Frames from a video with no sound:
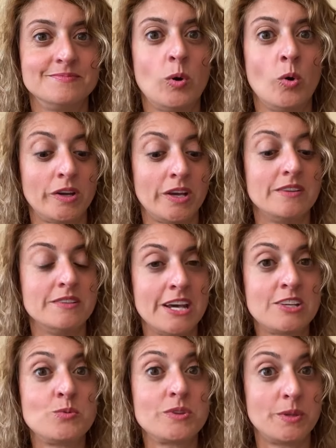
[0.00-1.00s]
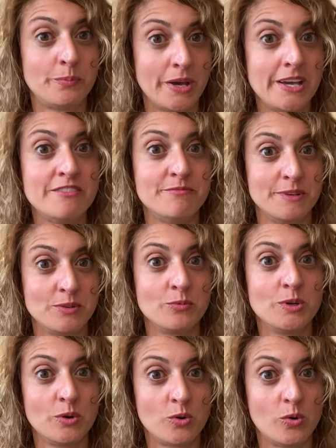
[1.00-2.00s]
or connect with the pavement
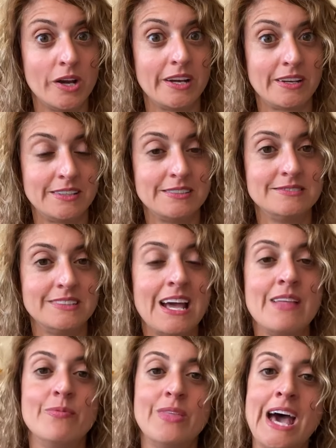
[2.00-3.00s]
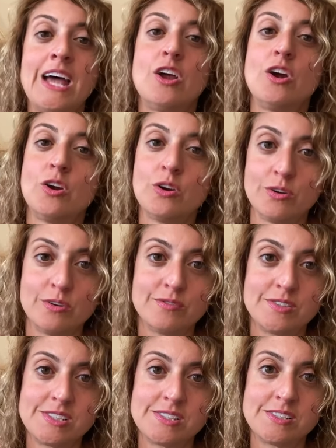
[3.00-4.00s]
real quick. And that
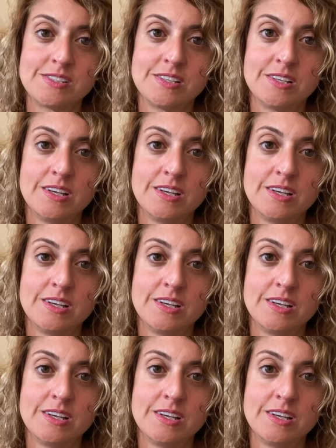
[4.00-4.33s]
hurts.